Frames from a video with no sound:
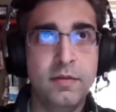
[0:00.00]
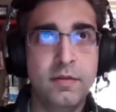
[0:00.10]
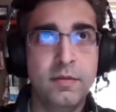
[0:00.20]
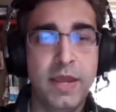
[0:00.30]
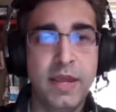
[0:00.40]

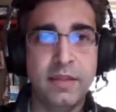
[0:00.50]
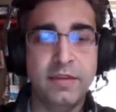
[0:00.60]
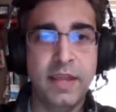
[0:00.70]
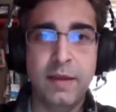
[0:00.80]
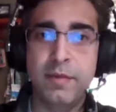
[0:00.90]
make the
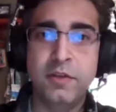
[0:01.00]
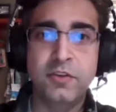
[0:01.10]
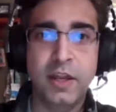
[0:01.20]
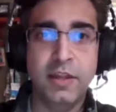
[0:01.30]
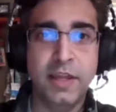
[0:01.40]
damage
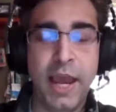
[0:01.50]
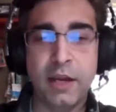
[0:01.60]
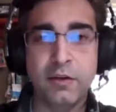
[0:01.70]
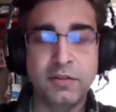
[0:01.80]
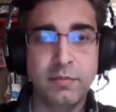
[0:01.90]
and the
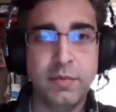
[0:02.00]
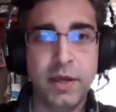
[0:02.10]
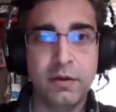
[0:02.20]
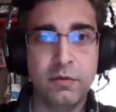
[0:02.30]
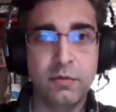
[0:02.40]
accuracy
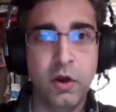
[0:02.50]
better,